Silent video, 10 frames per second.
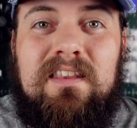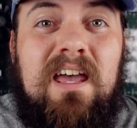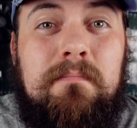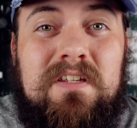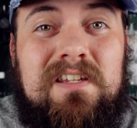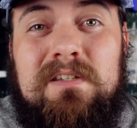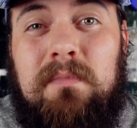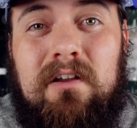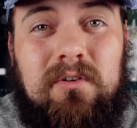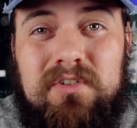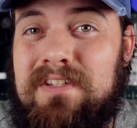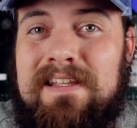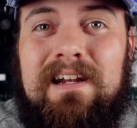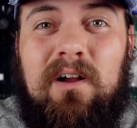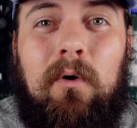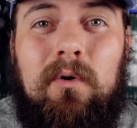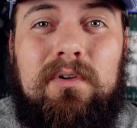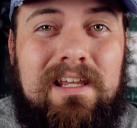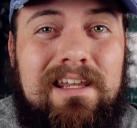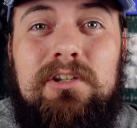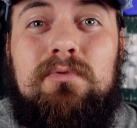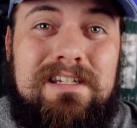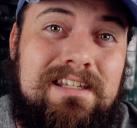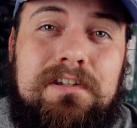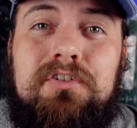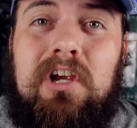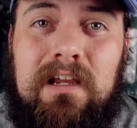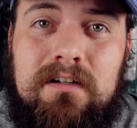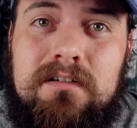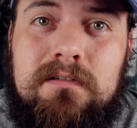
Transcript: That business model is just getting old and you need to change.